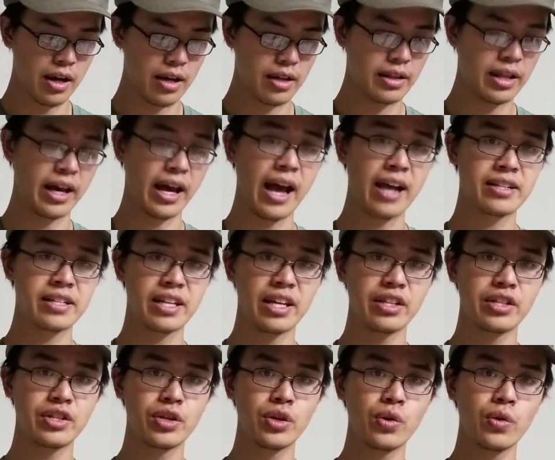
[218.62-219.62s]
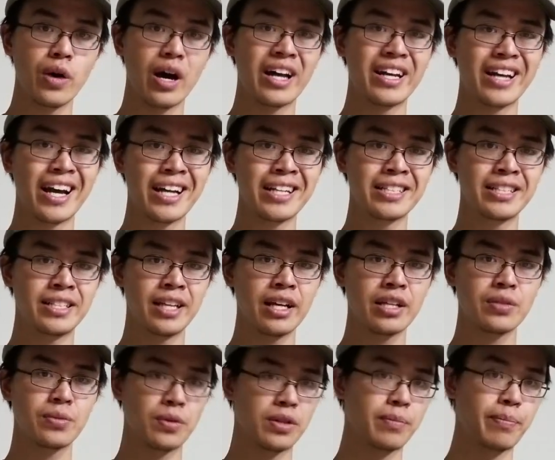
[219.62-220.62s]
that actually gets you a
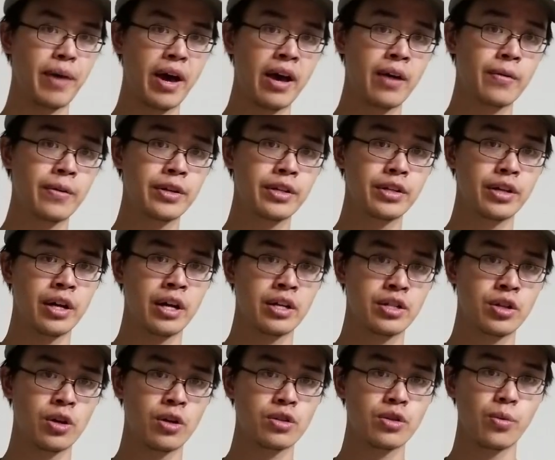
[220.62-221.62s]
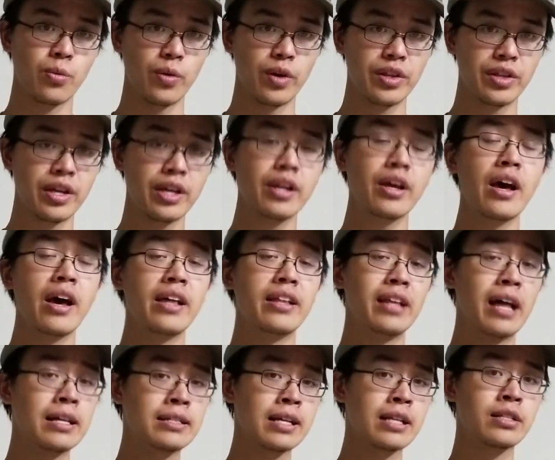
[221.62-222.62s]
9.6 with a battery charger with it,
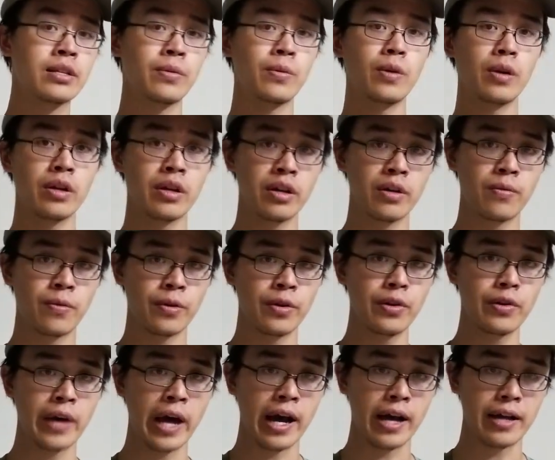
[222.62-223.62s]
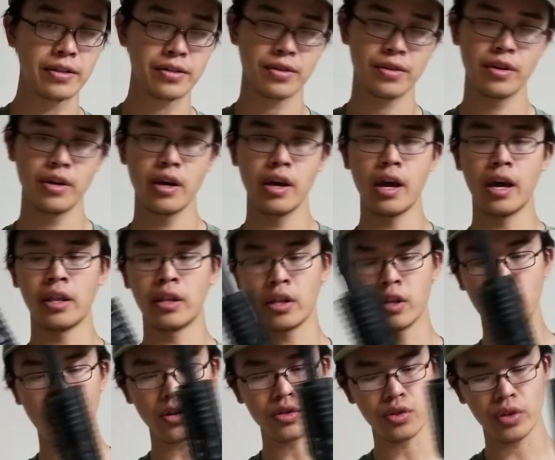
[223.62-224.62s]
that's actually really good for you guys. And then
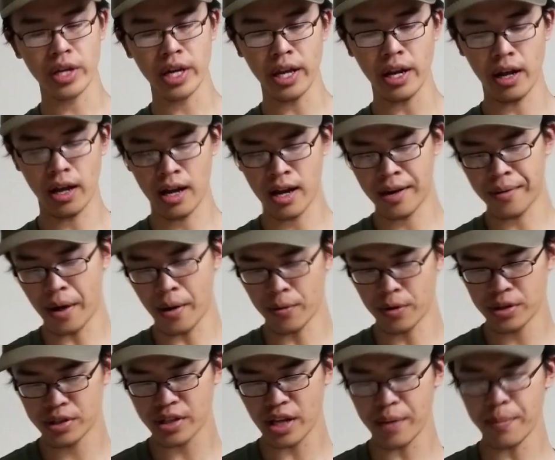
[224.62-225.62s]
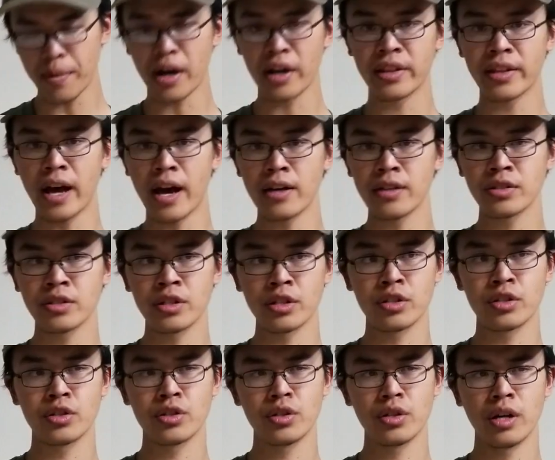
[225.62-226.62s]
you also get, I want to say about
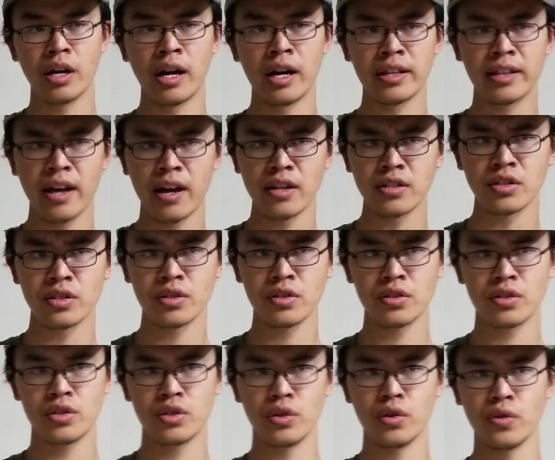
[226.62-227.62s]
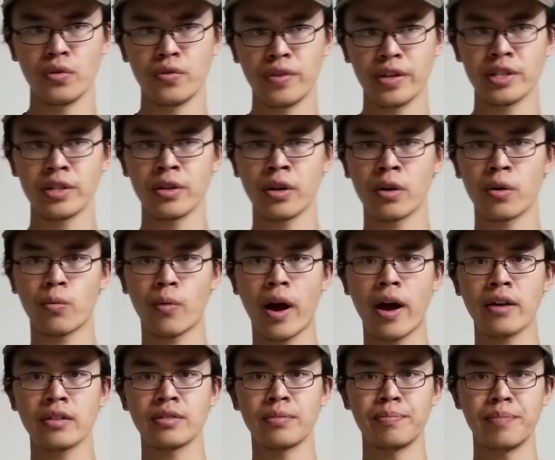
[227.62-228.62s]
1,000 to 1,500
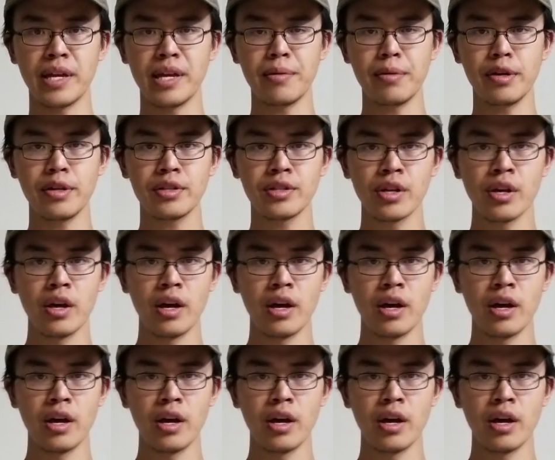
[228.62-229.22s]
rounds of BBs